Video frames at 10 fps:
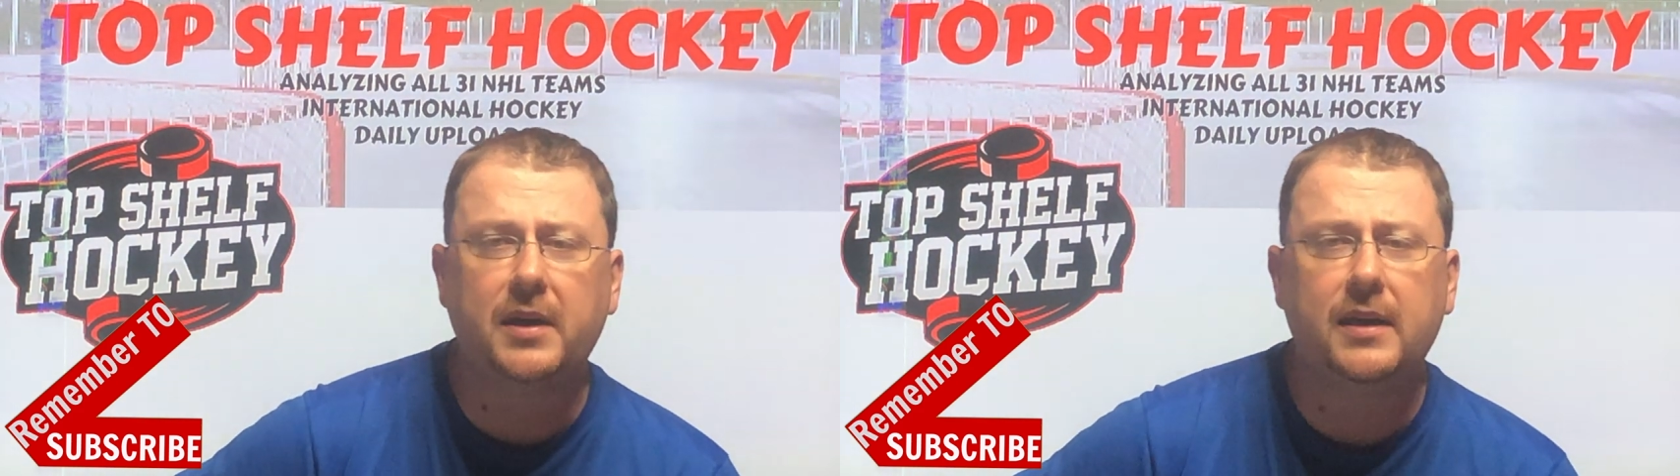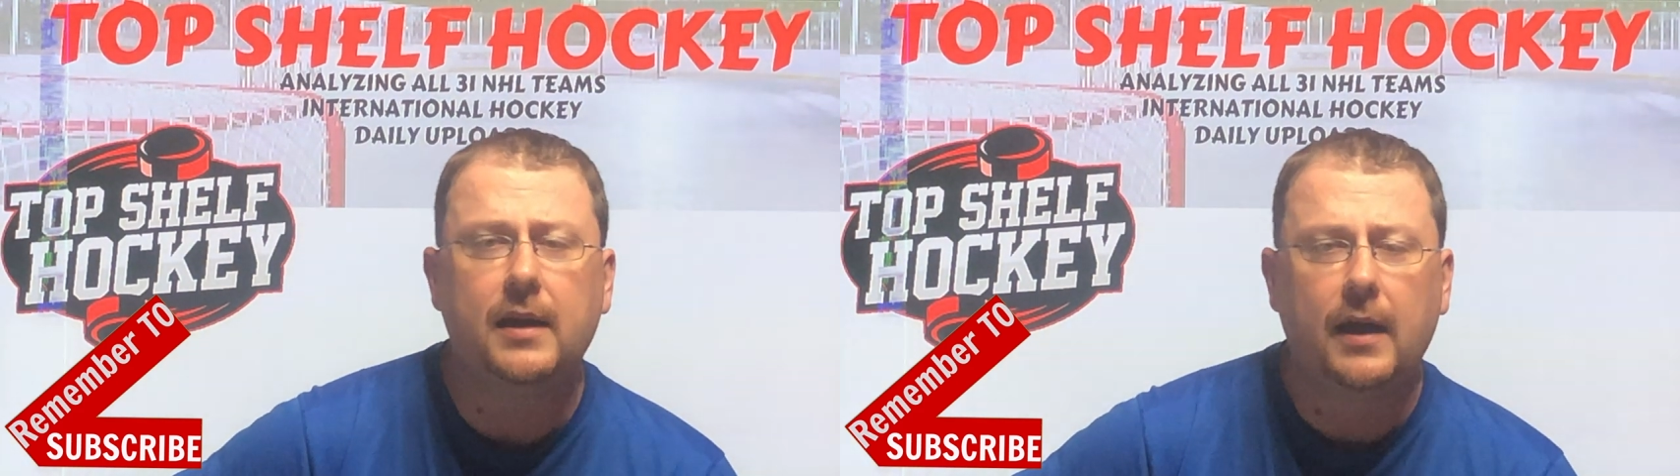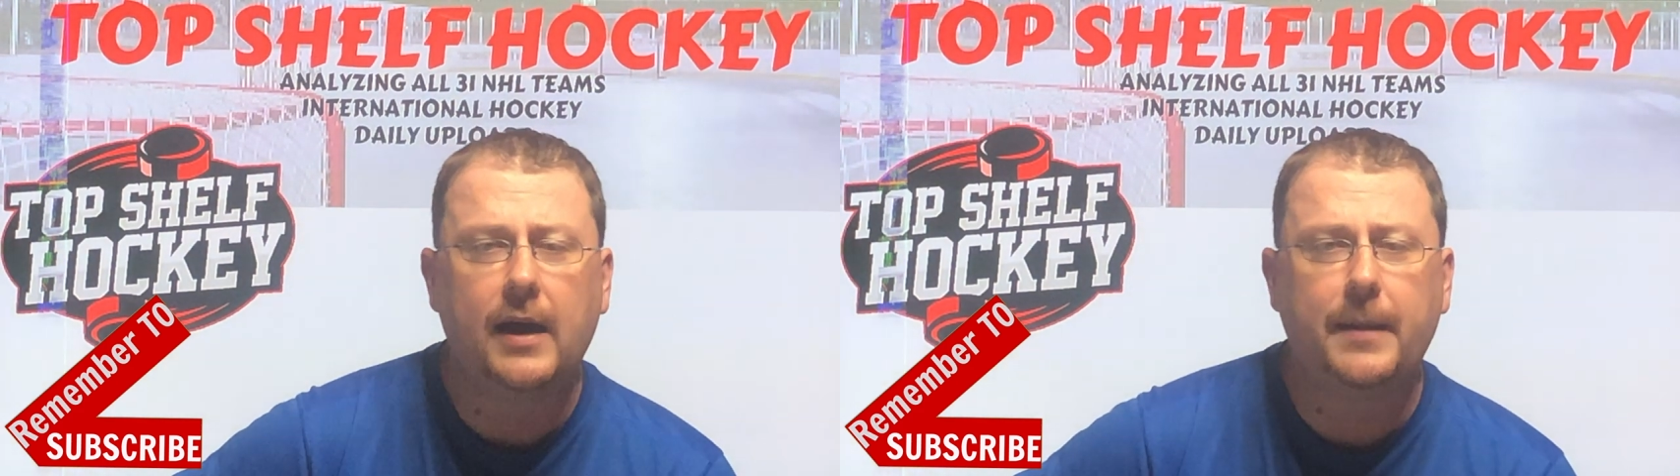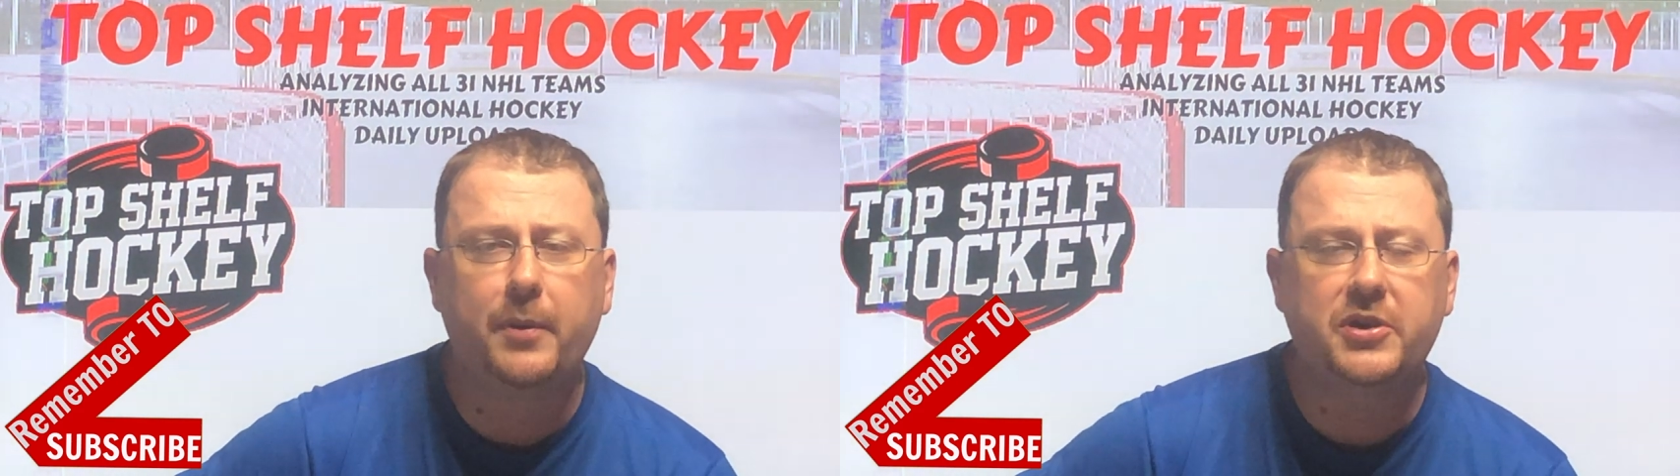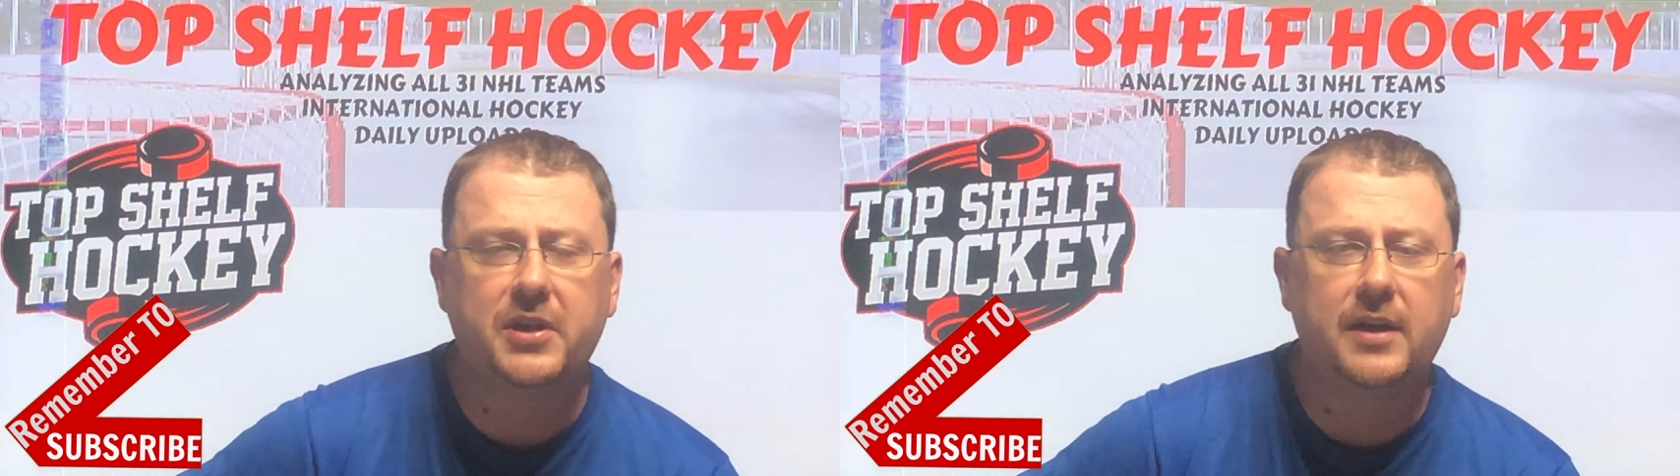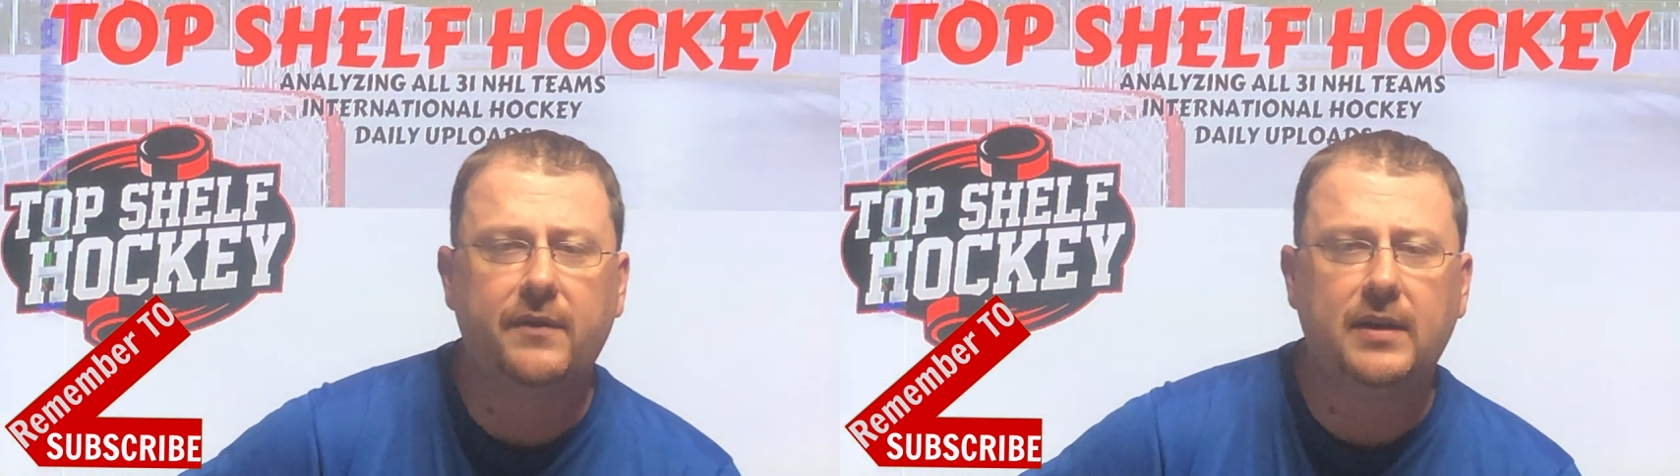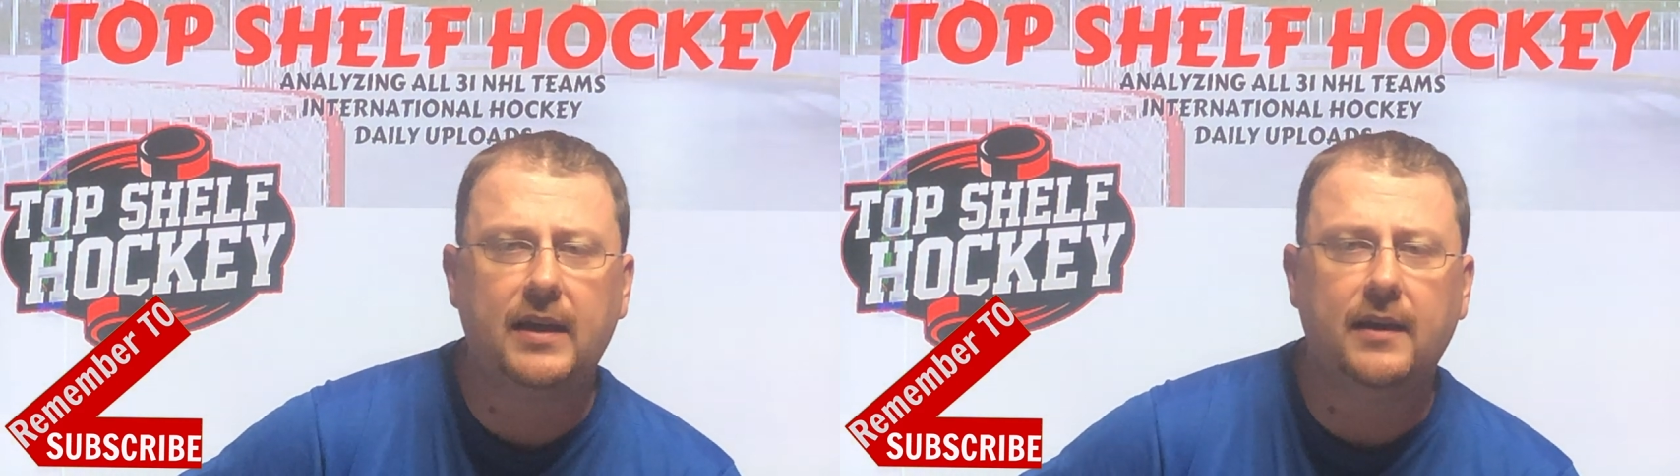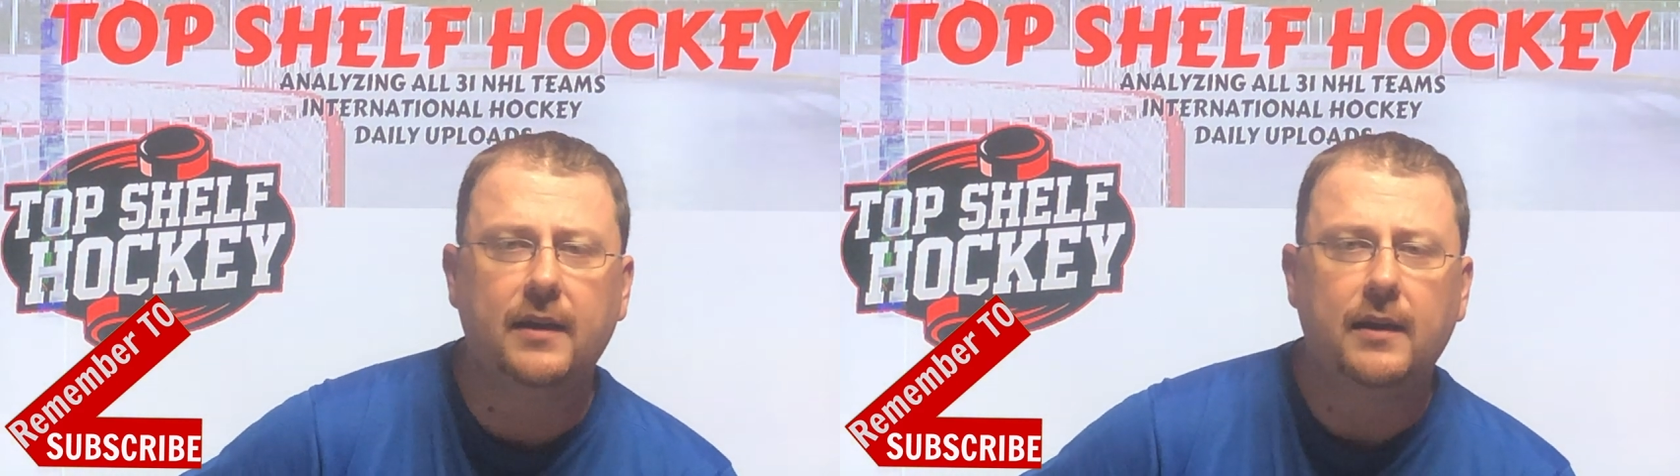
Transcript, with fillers: it. I'd appreciate it if you did.